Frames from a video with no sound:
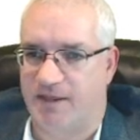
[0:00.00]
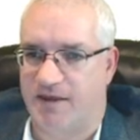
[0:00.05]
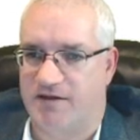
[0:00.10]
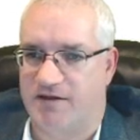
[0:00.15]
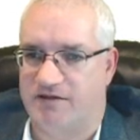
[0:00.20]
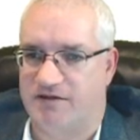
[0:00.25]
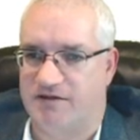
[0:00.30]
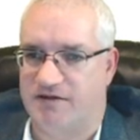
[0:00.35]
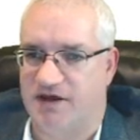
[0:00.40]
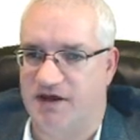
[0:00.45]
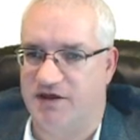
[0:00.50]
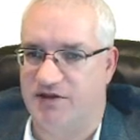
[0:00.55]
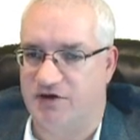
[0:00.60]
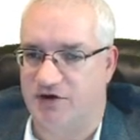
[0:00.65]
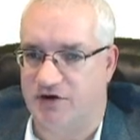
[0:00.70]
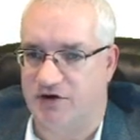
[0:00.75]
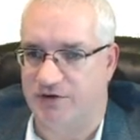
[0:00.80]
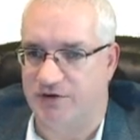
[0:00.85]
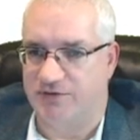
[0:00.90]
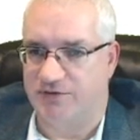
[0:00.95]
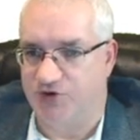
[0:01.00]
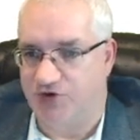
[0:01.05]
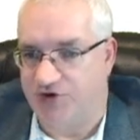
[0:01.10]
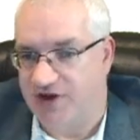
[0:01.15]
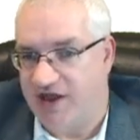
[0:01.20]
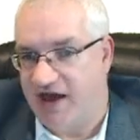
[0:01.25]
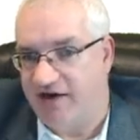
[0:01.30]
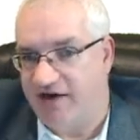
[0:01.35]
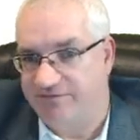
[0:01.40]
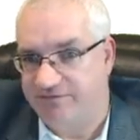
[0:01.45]
either you can
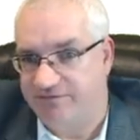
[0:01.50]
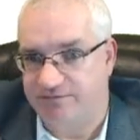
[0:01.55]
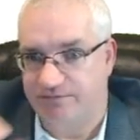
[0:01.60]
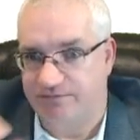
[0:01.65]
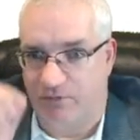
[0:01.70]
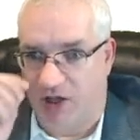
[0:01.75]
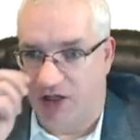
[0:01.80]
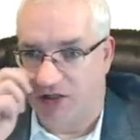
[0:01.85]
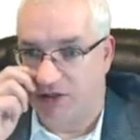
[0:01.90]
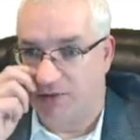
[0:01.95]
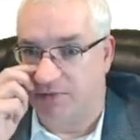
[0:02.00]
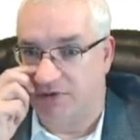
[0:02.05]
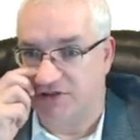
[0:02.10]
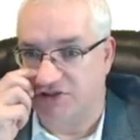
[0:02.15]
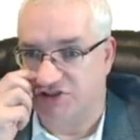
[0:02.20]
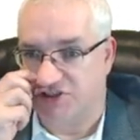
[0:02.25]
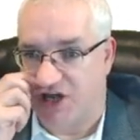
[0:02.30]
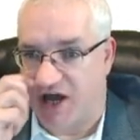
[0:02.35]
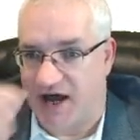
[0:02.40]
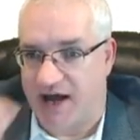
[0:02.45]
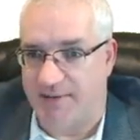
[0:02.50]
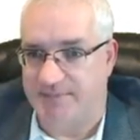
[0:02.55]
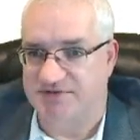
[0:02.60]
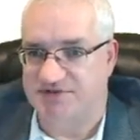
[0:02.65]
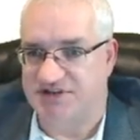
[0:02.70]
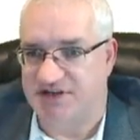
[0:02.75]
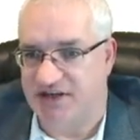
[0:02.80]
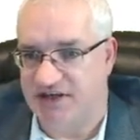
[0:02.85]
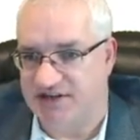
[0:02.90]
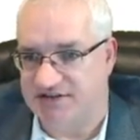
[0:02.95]
have multiple
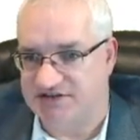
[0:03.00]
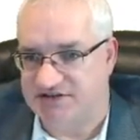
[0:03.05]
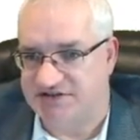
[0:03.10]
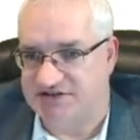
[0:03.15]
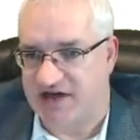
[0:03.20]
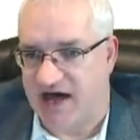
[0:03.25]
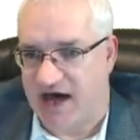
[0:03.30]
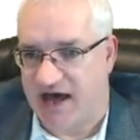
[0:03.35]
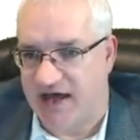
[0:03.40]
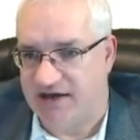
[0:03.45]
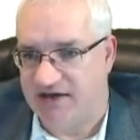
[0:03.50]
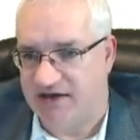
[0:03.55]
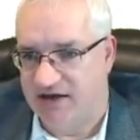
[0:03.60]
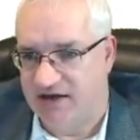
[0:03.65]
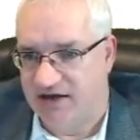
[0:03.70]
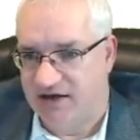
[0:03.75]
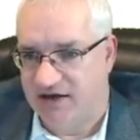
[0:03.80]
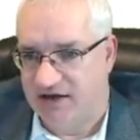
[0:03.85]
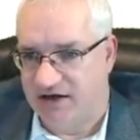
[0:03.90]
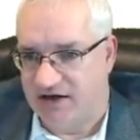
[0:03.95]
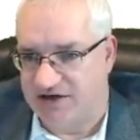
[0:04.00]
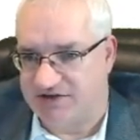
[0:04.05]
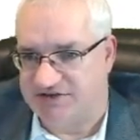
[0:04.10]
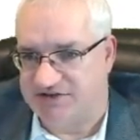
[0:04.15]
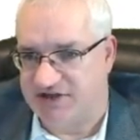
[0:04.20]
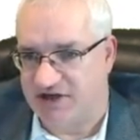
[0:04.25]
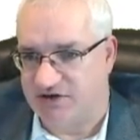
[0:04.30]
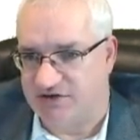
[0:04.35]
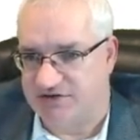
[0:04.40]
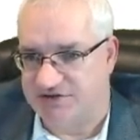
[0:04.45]
jobs inside a
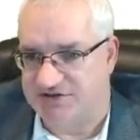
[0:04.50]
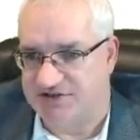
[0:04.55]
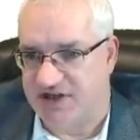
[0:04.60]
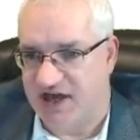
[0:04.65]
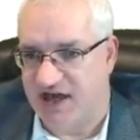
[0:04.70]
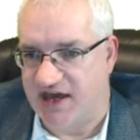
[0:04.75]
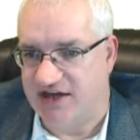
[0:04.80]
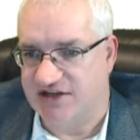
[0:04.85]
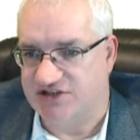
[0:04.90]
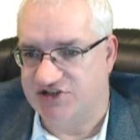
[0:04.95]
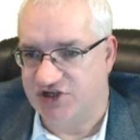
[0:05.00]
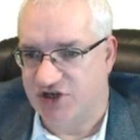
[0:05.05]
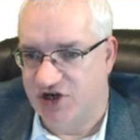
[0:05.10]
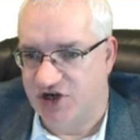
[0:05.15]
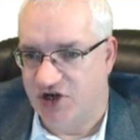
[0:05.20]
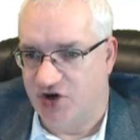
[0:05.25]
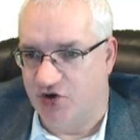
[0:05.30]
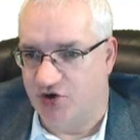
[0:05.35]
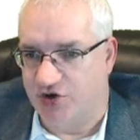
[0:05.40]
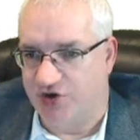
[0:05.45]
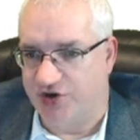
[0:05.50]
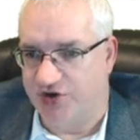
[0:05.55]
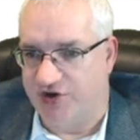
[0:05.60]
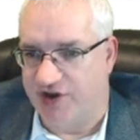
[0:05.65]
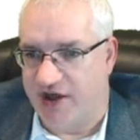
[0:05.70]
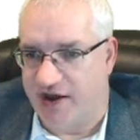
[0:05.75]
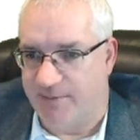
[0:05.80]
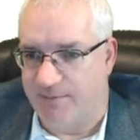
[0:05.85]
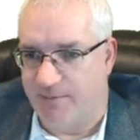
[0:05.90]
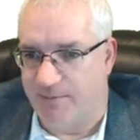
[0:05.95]
single stage, or you
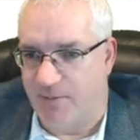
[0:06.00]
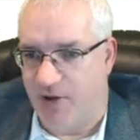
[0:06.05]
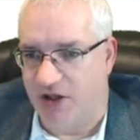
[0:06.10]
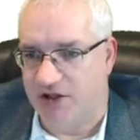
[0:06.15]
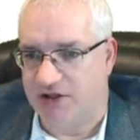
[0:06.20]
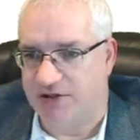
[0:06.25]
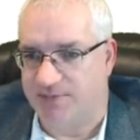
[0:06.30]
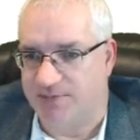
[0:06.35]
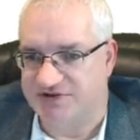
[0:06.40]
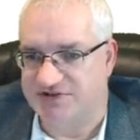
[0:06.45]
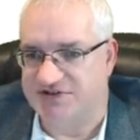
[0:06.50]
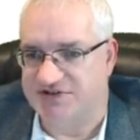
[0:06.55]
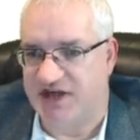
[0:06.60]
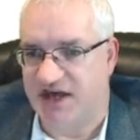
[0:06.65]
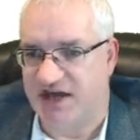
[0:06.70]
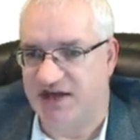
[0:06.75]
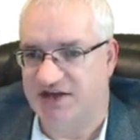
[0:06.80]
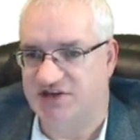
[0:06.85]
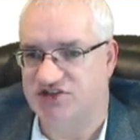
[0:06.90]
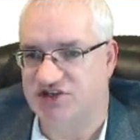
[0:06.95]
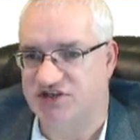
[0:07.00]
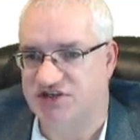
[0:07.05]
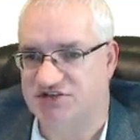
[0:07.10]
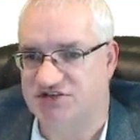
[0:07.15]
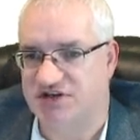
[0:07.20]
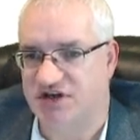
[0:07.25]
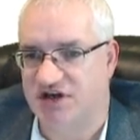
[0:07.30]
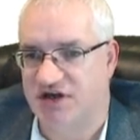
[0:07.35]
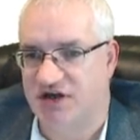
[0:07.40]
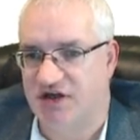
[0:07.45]
can have multiple
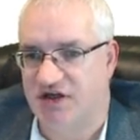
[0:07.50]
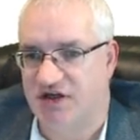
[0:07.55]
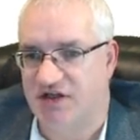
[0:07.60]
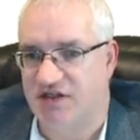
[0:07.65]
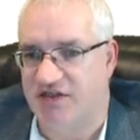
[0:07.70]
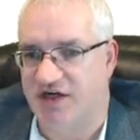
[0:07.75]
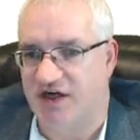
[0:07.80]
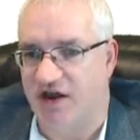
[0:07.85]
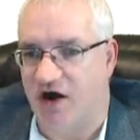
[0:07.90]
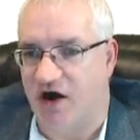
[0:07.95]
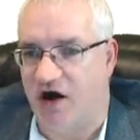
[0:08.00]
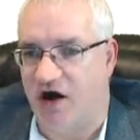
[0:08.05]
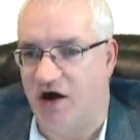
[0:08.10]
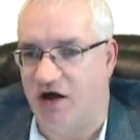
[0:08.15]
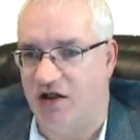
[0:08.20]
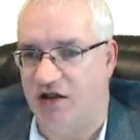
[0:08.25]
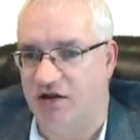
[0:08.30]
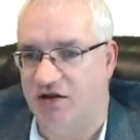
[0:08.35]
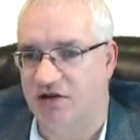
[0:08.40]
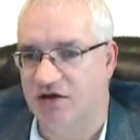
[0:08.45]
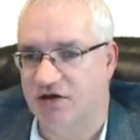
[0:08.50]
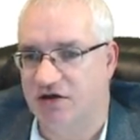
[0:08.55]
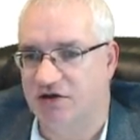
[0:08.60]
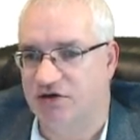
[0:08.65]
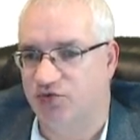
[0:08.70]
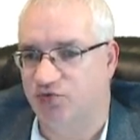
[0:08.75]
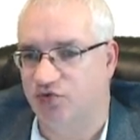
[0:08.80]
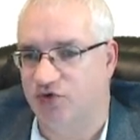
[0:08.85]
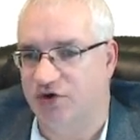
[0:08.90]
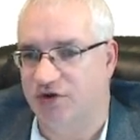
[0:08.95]
stages that all
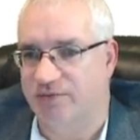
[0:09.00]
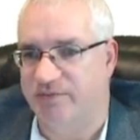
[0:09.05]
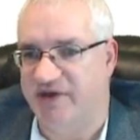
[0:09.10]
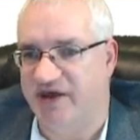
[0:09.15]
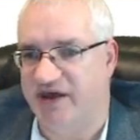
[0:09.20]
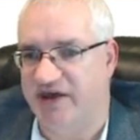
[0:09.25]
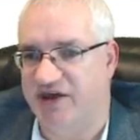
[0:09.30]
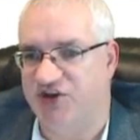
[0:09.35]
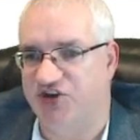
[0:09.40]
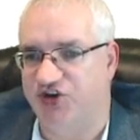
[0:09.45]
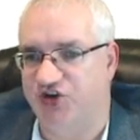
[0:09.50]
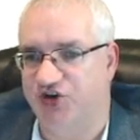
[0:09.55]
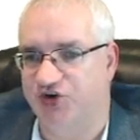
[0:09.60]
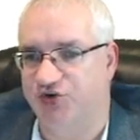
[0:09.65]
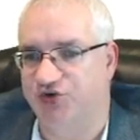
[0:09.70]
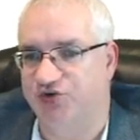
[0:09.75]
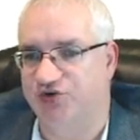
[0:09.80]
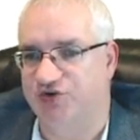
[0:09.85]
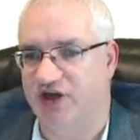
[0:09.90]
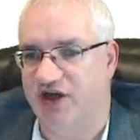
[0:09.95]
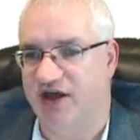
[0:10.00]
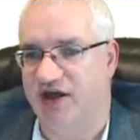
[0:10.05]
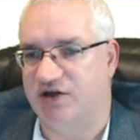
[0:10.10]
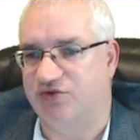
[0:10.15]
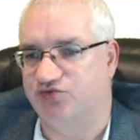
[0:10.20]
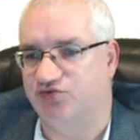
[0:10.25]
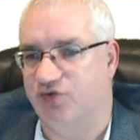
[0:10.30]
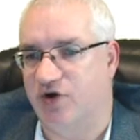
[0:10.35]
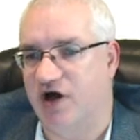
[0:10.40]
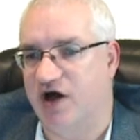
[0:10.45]
will be queued
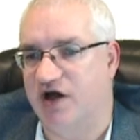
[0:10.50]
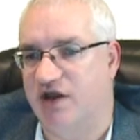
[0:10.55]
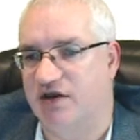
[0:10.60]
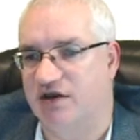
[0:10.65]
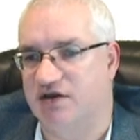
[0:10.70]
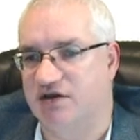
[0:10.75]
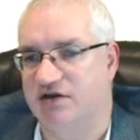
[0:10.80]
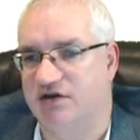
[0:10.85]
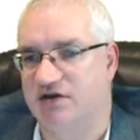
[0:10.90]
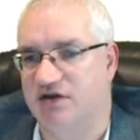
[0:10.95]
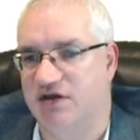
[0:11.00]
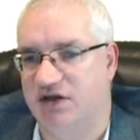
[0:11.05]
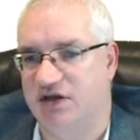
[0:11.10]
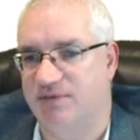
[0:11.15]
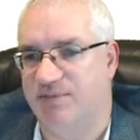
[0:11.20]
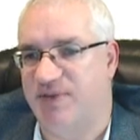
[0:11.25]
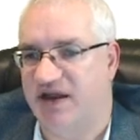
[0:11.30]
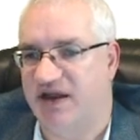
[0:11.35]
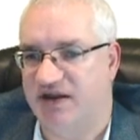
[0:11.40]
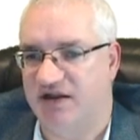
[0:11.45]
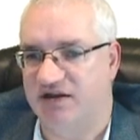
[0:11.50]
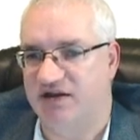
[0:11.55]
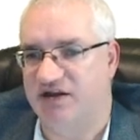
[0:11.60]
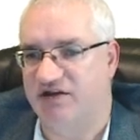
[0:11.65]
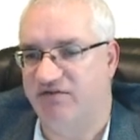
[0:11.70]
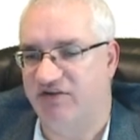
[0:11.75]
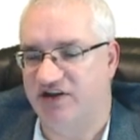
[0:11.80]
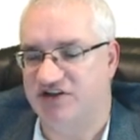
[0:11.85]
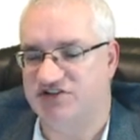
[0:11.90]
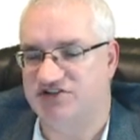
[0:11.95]
and run independent
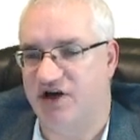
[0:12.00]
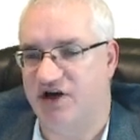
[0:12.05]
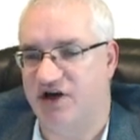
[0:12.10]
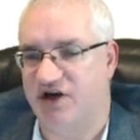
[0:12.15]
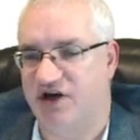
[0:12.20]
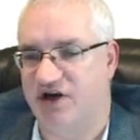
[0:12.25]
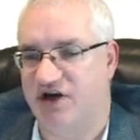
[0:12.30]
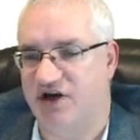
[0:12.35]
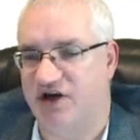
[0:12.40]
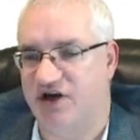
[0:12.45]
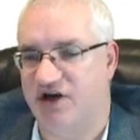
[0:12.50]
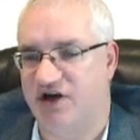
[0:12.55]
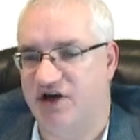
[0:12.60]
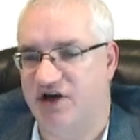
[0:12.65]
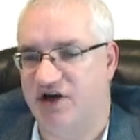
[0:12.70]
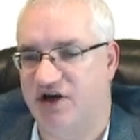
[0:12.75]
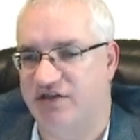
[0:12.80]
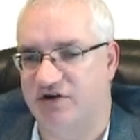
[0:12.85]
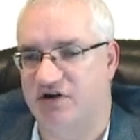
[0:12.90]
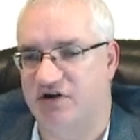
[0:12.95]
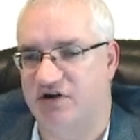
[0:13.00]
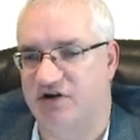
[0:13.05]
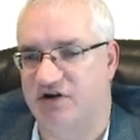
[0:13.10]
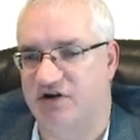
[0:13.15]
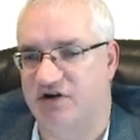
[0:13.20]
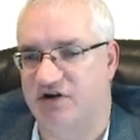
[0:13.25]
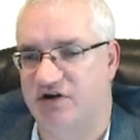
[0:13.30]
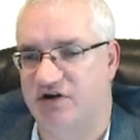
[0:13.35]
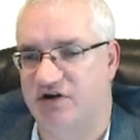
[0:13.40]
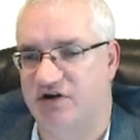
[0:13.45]
of each other
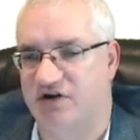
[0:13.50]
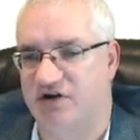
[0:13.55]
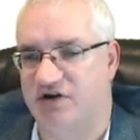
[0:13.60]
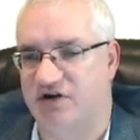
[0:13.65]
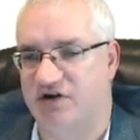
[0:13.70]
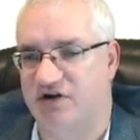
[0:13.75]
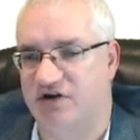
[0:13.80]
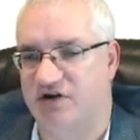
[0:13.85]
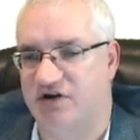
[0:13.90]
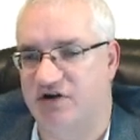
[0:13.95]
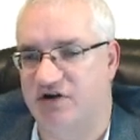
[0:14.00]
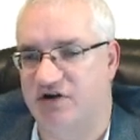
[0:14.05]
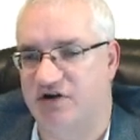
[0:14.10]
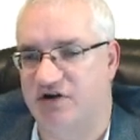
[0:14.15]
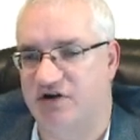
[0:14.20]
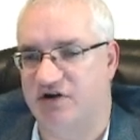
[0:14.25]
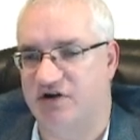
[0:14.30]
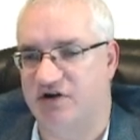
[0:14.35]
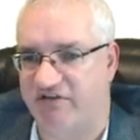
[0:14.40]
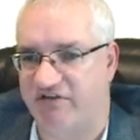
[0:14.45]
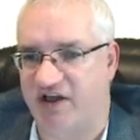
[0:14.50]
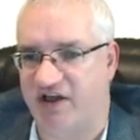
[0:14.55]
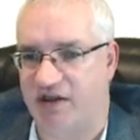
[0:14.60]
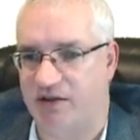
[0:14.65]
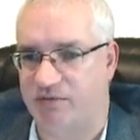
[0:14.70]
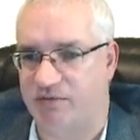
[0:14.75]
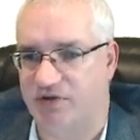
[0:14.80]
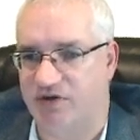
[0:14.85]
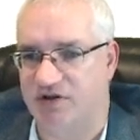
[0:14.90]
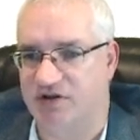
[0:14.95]
based on how many
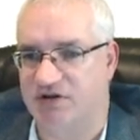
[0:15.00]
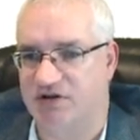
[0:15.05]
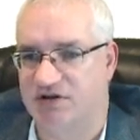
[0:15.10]
agents you have